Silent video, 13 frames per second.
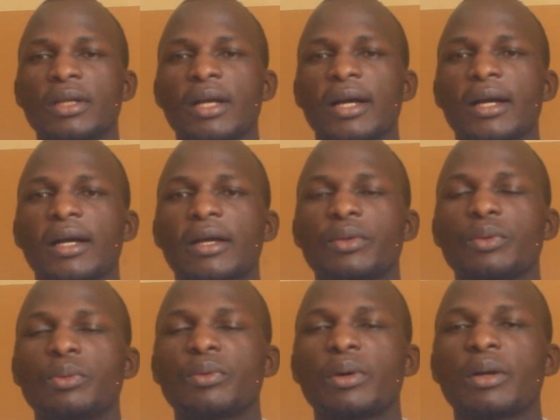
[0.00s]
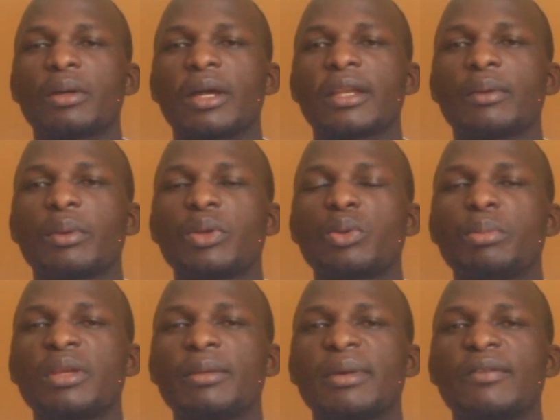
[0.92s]
The way
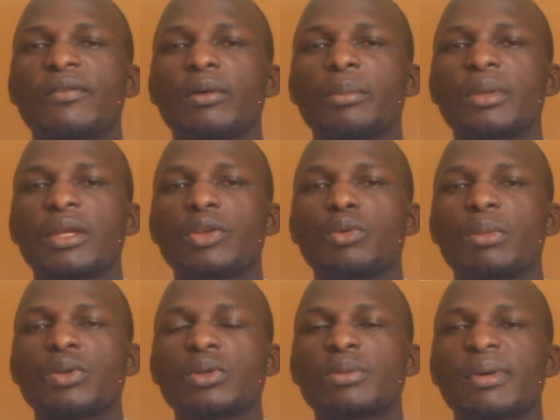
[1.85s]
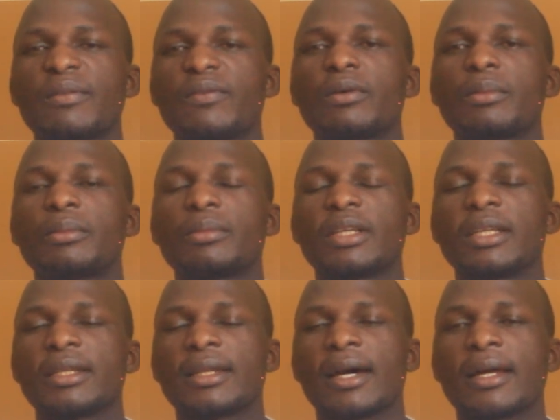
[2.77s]
you've been performing, you may not perform
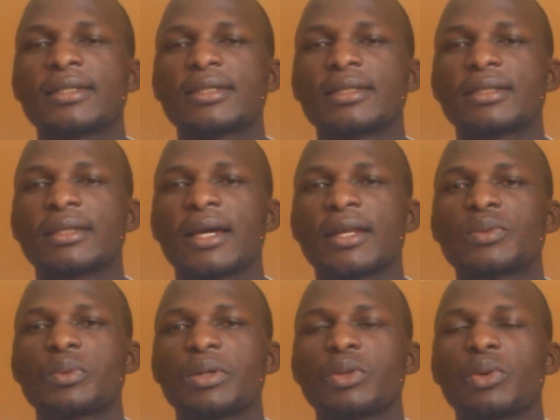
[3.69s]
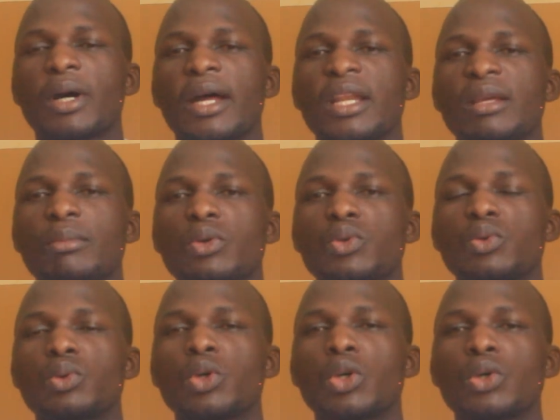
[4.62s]
in that way. You're unable
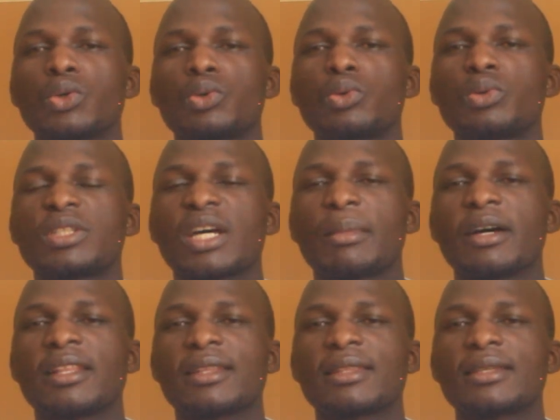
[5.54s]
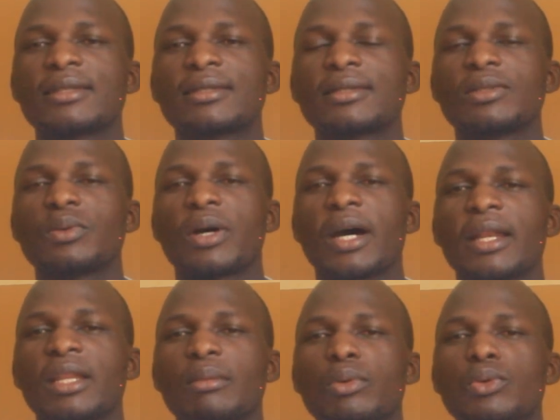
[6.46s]
to do some other things. You're
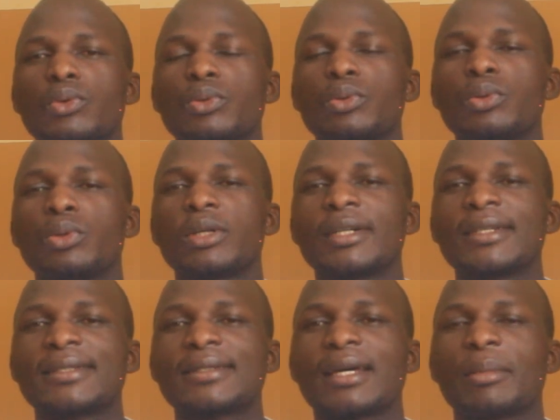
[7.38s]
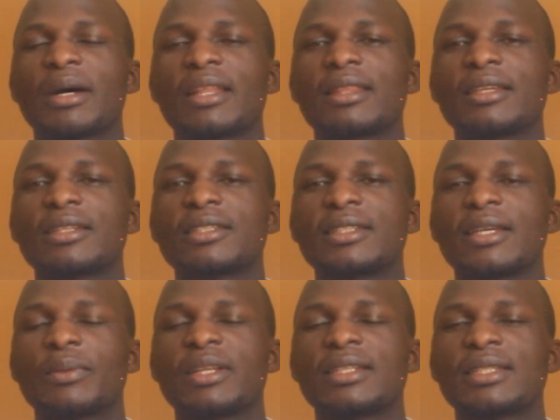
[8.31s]
unable to do some other things
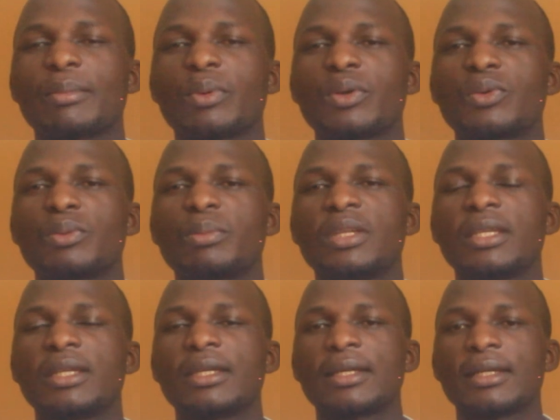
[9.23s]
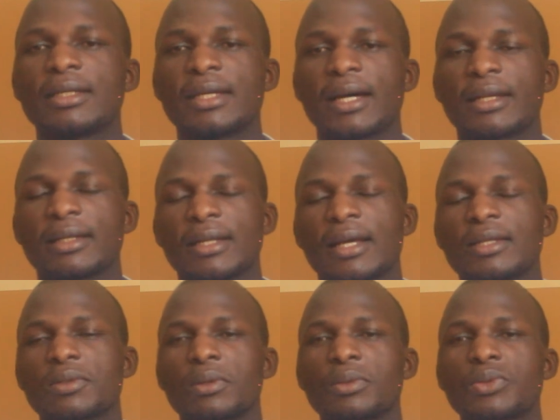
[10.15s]
the way it's supposed to be done. That
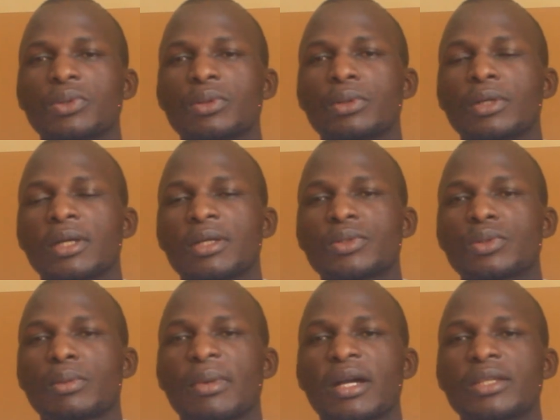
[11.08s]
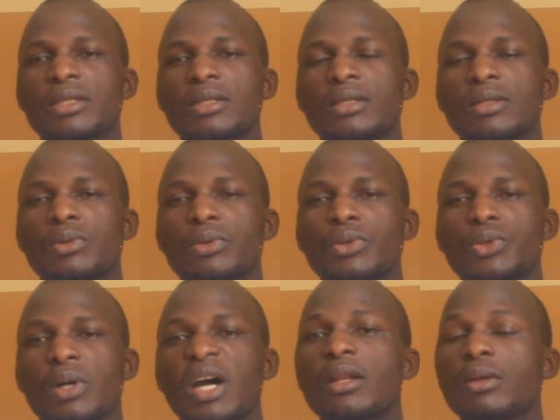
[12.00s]
is also so much
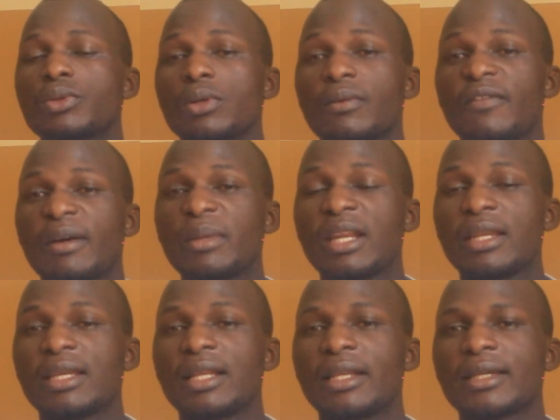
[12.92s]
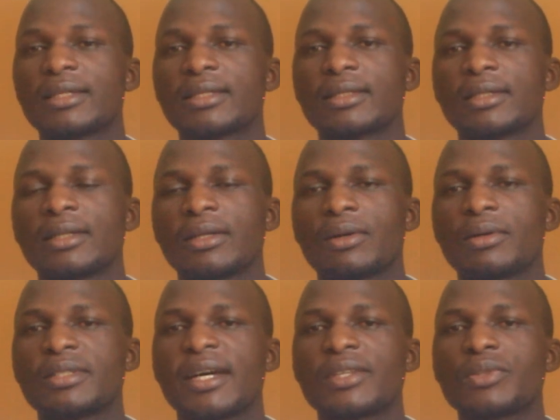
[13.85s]
crucial. And also family neglect,
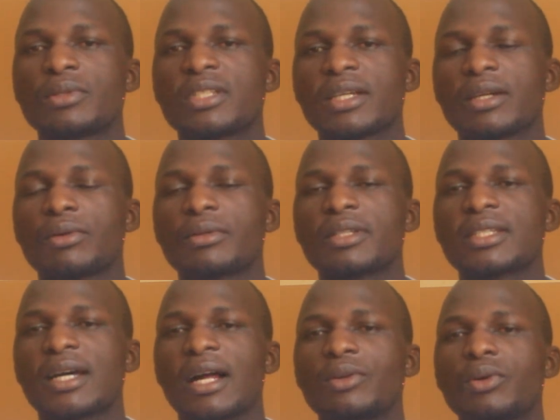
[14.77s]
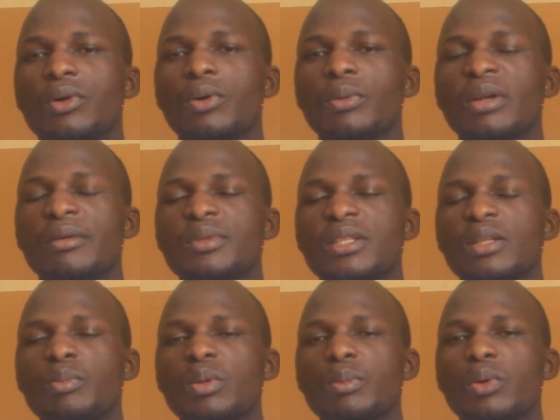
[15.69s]
because as you take on this alcohol, we have
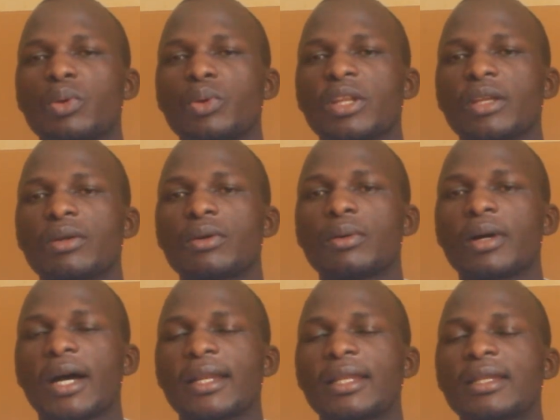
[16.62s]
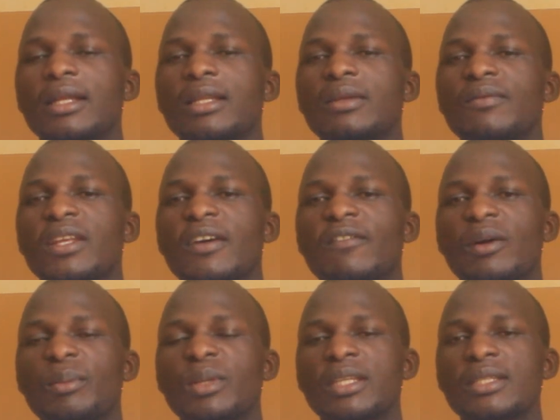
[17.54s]
seen people, they go and then they leave their
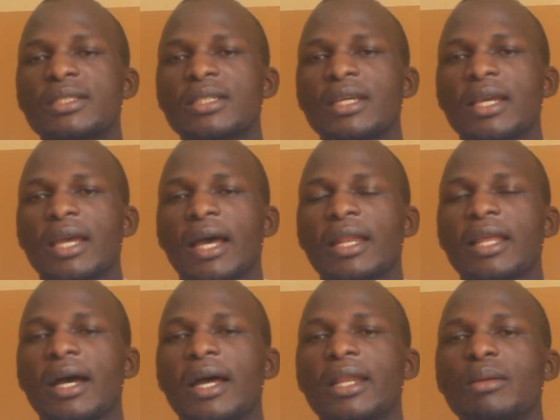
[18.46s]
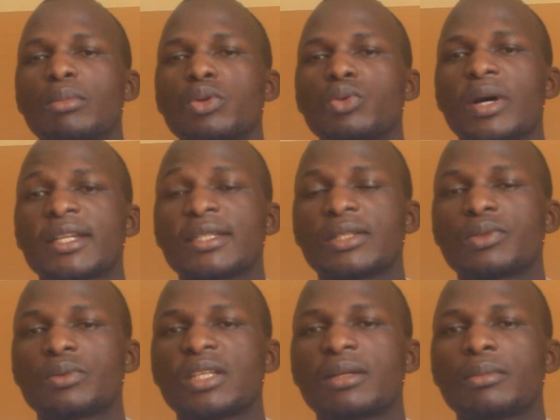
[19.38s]
families and they're unable to
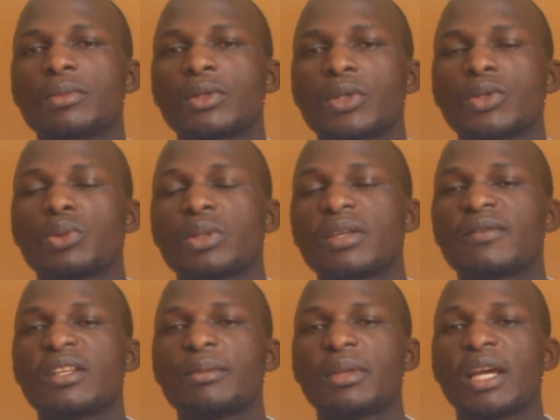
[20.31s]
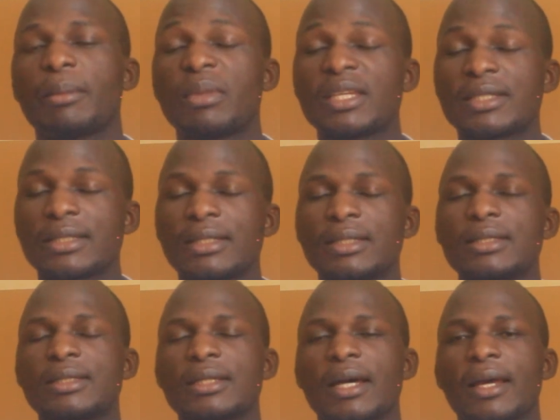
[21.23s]
attend to them, to give them their best
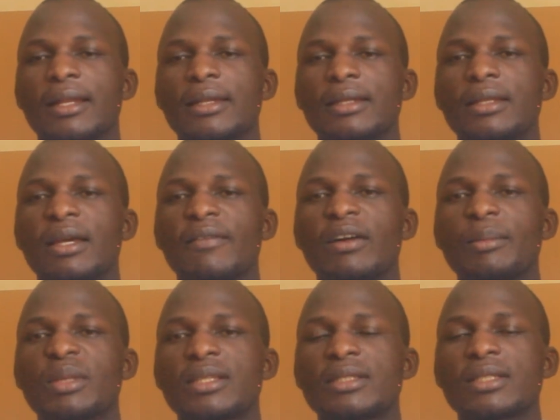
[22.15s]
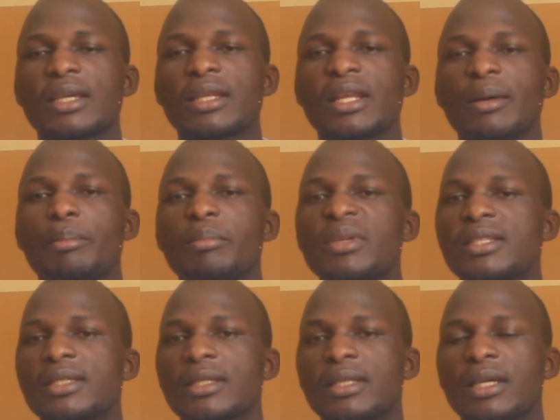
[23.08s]
needs, and their families end up
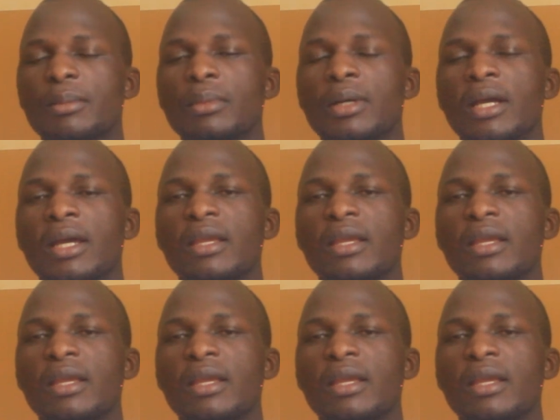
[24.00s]
missing them.